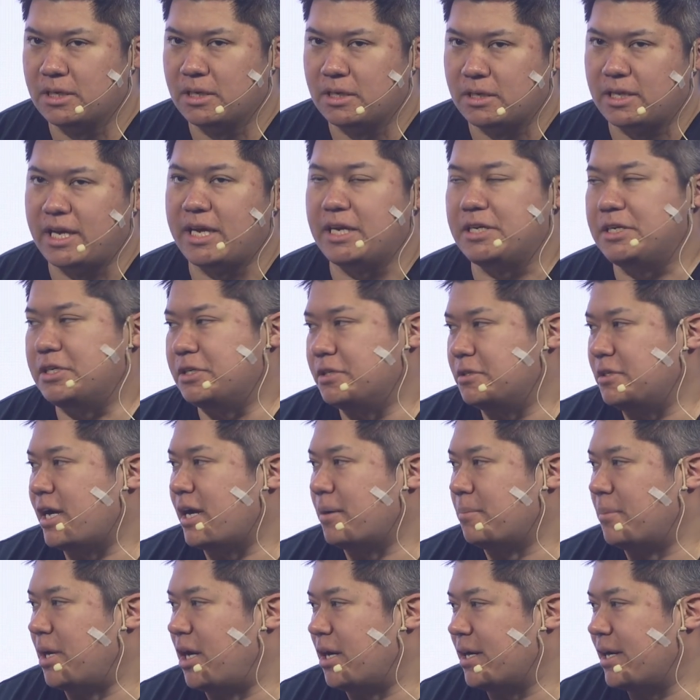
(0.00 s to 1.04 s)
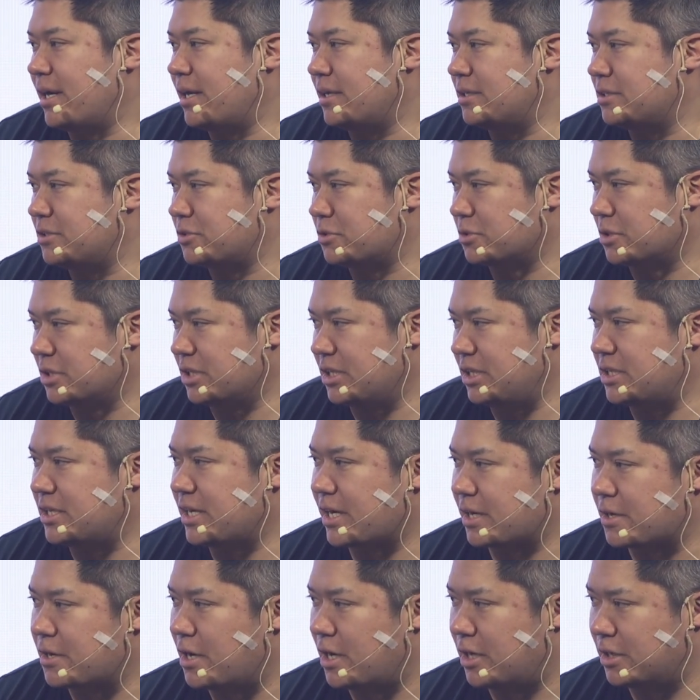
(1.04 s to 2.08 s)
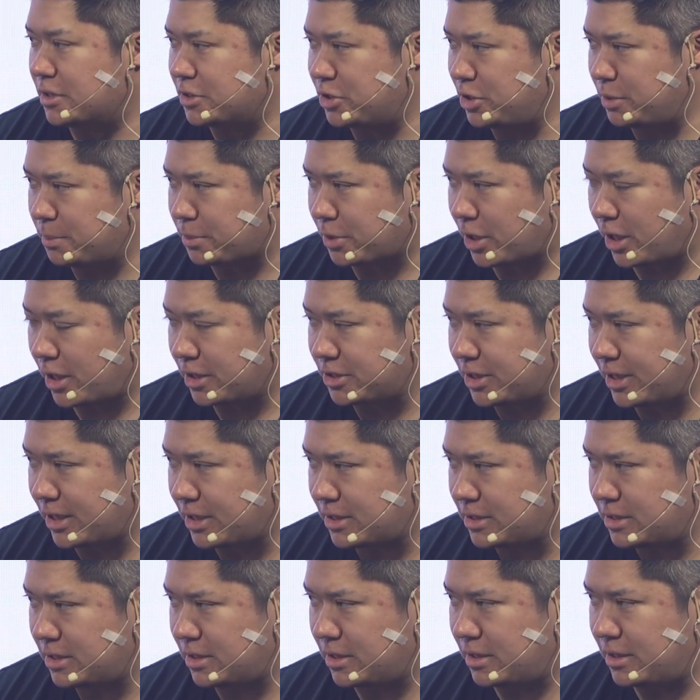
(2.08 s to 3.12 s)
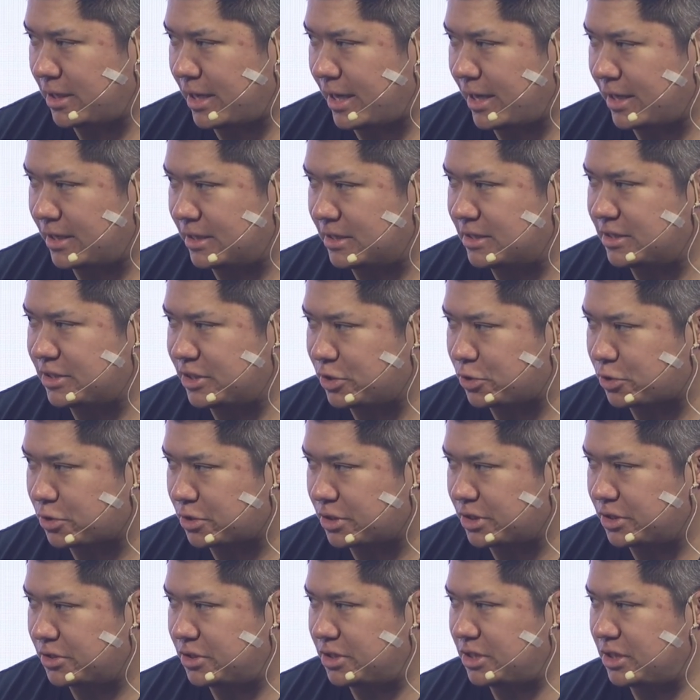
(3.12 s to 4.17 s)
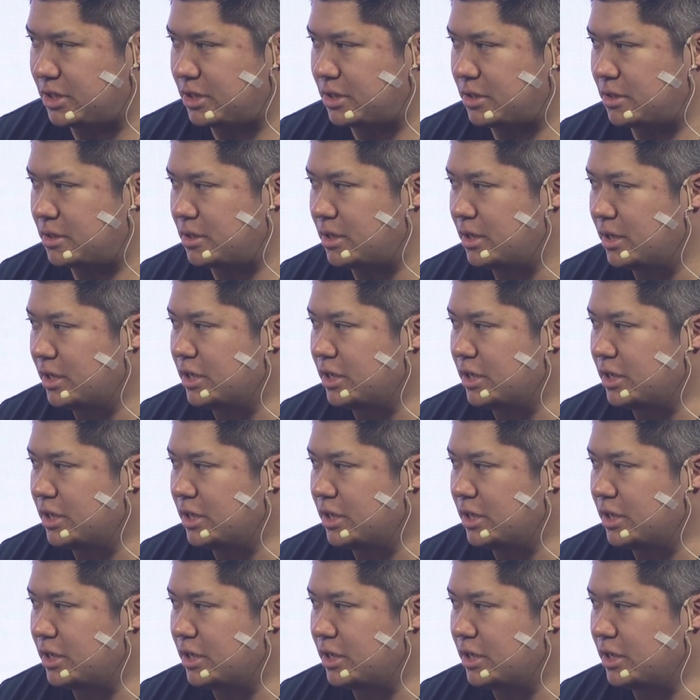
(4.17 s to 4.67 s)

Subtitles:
thank you. Yeah, Monad is really a technology project that is introducing